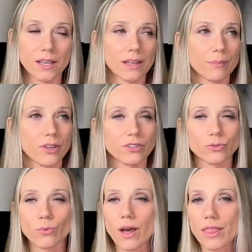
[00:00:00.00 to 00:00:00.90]
because
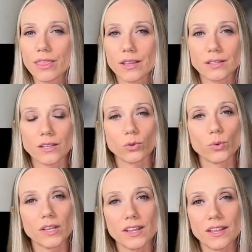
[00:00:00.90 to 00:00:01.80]
one thing that
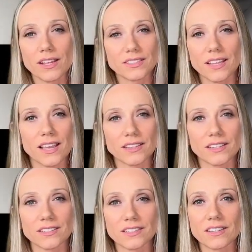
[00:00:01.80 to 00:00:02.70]
we as
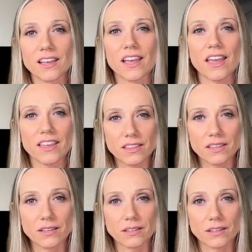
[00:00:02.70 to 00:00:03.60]
dentists hate,
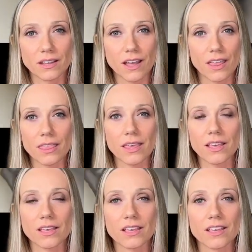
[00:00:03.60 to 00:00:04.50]
I
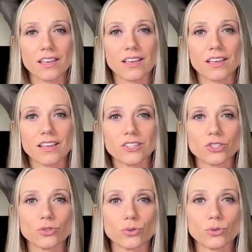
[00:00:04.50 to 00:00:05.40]
think, is
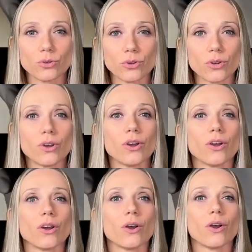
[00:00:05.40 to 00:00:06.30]
to
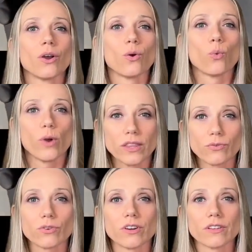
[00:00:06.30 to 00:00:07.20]
wait
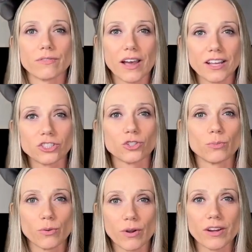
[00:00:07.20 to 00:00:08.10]
for a device to
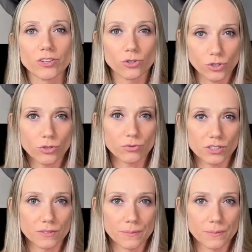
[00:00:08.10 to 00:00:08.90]
be ready to use.